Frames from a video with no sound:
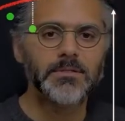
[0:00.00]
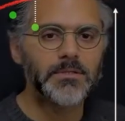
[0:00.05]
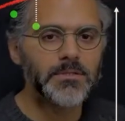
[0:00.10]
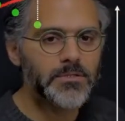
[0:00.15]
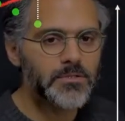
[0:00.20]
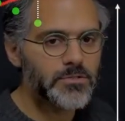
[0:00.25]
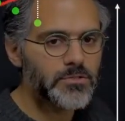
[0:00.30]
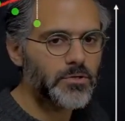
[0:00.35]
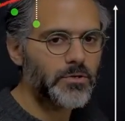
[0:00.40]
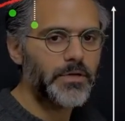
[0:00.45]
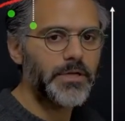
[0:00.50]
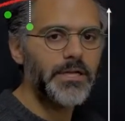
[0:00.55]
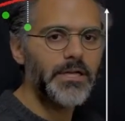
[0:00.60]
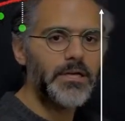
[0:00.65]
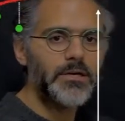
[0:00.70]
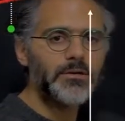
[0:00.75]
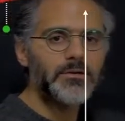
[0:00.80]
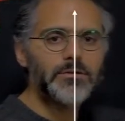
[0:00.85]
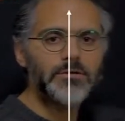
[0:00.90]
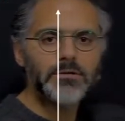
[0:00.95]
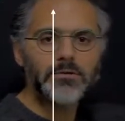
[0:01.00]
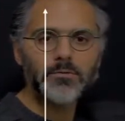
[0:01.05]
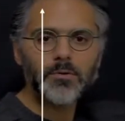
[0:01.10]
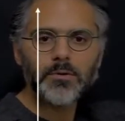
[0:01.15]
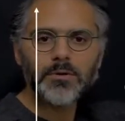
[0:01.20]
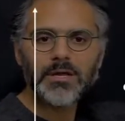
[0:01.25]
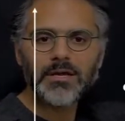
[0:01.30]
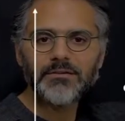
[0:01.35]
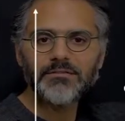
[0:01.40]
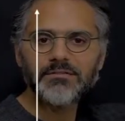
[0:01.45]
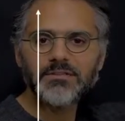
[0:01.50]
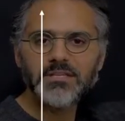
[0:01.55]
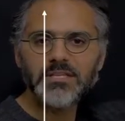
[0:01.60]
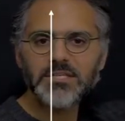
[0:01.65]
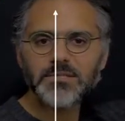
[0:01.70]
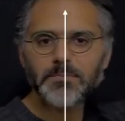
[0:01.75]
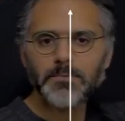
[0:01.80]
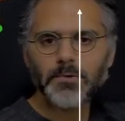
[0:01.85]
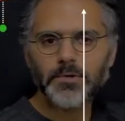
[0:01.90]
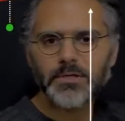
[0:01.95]
So here we will have these
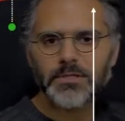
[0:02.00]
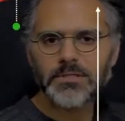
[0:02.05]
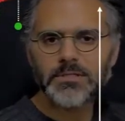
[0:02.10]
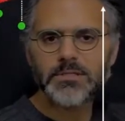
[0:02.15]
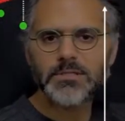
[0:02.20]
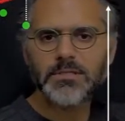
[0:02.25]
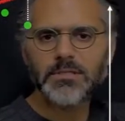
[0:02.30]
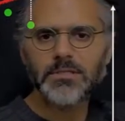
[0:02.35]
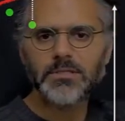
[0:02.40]
points,